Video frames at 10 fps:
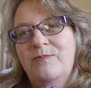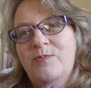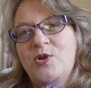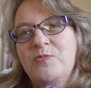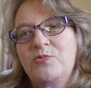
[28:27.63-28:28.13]

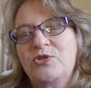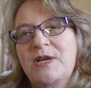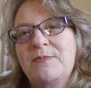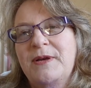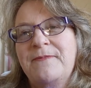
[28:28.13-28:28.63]
purple
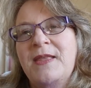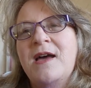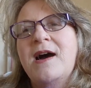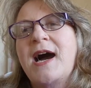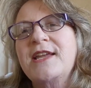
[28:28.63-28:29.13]
jumper.
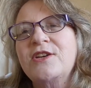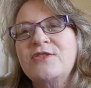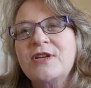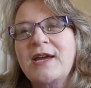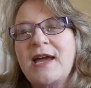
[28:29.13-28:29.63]
I don't
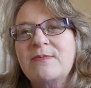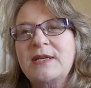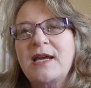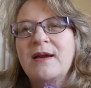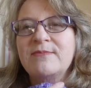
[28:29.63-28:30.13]
know how
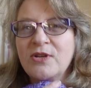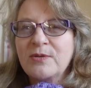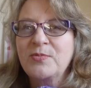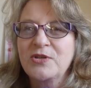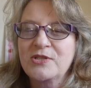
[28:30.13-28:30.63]
many. I'm not
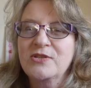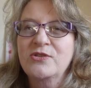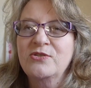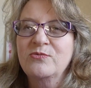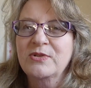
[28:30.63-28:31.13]
a person
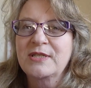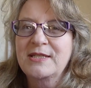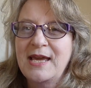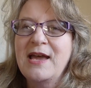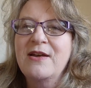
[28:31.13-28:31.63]
who wants
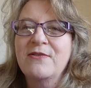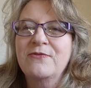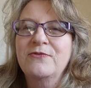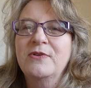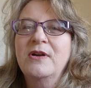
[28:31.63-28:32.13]
to have
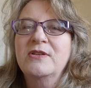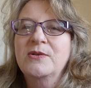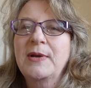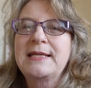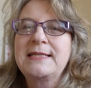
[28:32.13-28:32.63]

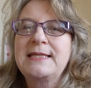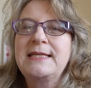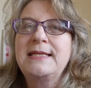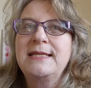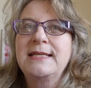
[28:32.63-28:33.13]

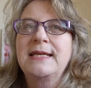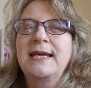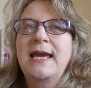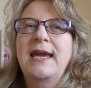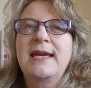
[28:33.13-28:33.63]
20
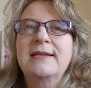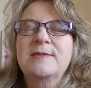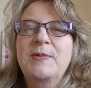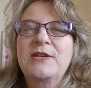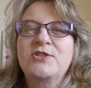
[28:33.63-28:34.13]
hand
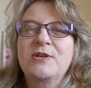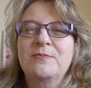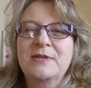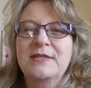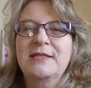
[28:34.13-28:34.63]
spun
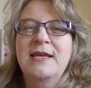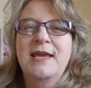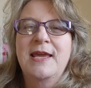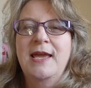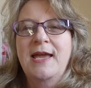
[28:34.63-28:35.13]
jumpers,
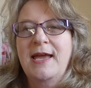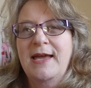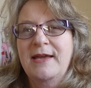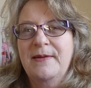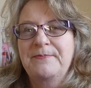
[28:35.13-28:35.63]

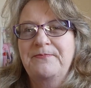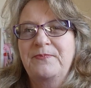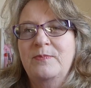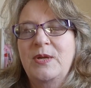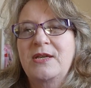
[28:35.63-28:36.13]

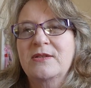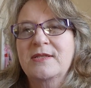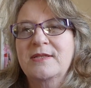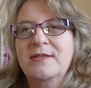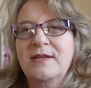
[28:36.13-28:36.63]

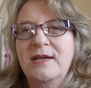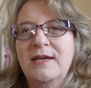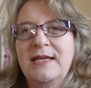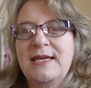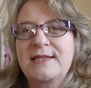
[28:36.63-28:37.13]
because
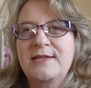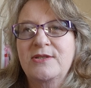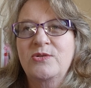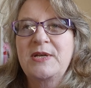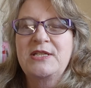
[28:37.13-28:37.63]
I guess
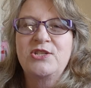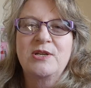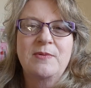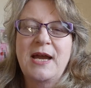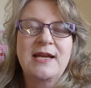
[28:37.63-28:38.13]
I
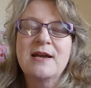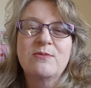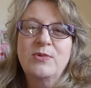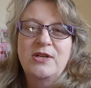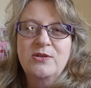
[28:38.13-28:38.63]
can't
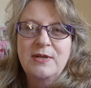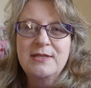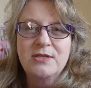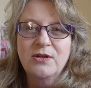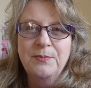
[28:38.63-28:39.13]
wear
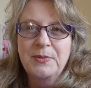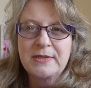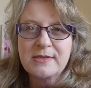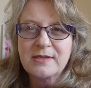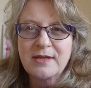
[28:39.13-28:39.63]
20
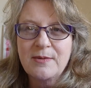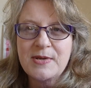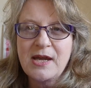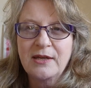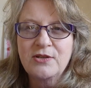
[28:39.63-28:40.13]
jumpers. I
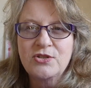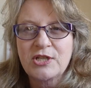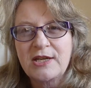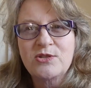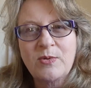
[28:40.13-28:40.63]
mean, I could
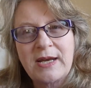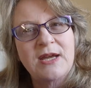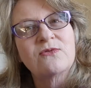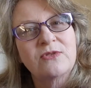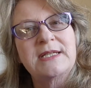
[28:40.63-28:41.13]
change one
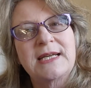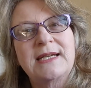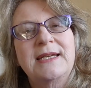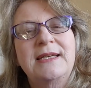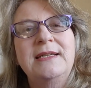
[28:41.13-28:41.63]
every
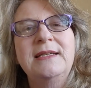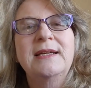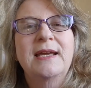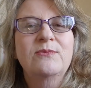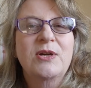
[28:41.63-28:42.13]
day
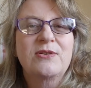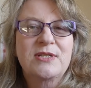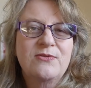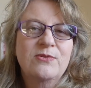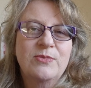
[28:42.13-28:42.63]
and wear a
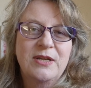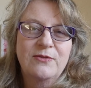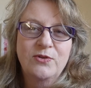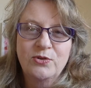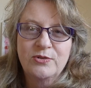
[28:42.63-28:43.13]
different one,
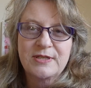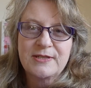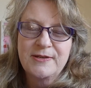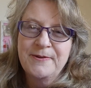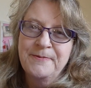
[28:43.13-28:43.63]
of
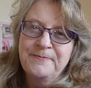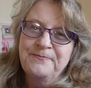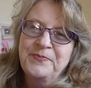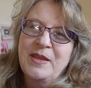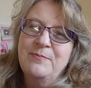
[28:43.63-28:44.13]
course.
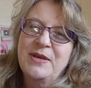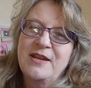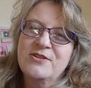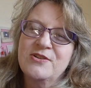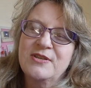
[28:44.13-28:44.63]
But
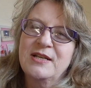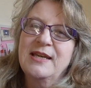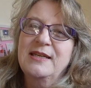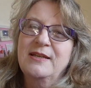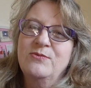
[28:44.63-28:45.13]
I know that
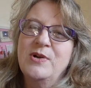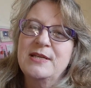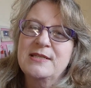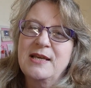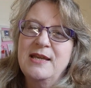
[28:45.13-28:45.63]
like
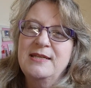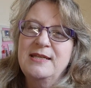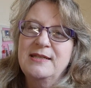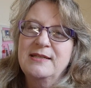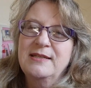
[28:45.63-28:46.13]
once I
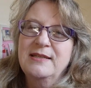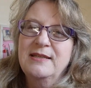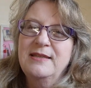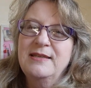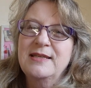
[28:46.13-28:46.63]
knit
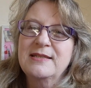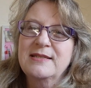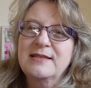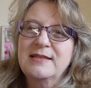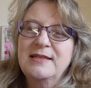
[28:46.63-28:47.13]

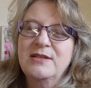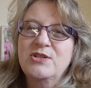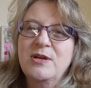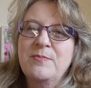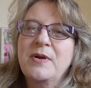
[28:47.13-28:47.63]
this in a
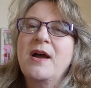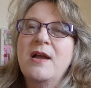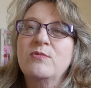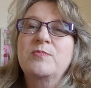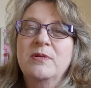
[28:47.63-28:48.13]
jumper,
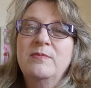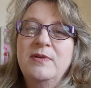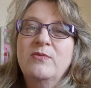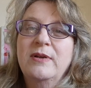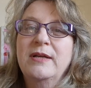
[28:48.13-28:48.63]
I will probably
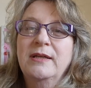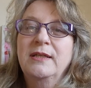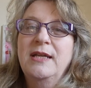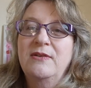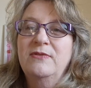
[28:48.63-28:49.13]
be wearing
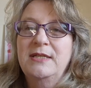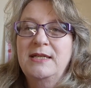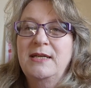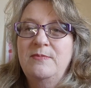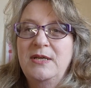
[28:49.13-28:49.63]
it every
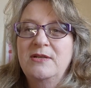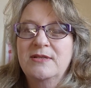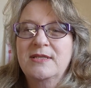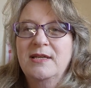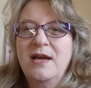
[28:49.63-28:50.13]
day
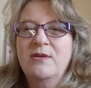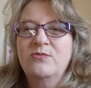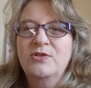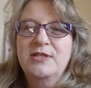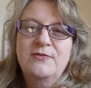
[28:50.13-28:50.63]
because I
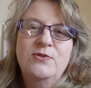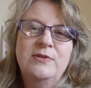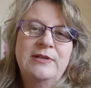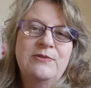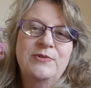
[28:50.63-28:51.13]
will just fall
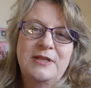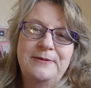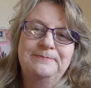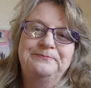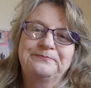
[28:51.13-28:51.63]
in love with it.